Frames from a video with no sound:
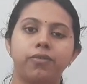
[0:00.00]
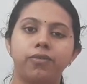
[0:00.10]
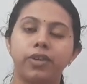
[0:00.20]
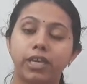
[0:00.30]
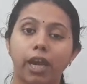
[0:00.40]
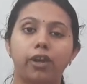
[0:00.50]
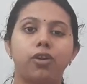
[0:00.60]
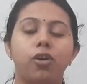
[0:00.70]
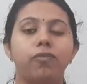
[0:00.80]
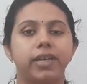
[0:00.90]
we can
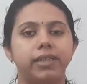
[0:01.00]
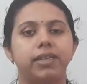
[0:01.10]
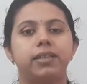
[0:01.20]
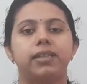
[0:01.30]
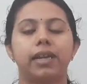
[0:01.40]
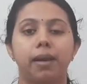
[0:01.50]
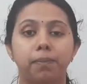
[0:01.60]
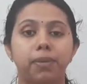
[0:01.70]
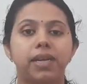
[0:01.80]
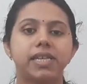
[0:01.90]
know whether the
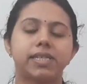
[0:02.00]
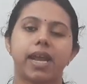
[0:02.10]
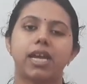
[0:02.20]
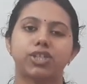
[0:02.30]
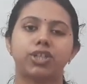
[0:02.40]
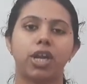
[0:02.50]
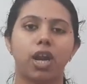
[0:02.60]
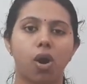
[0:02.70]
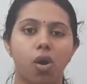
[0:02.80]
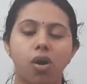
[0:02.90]
number is
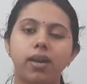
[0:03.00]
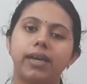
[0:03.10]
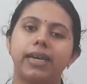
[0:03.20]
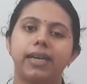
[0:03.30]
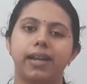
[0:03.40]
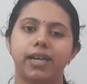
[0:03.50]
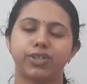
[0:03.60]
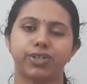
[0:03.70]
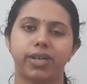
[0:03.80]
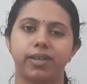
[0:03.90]
rational or
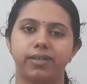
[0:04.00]
irrational.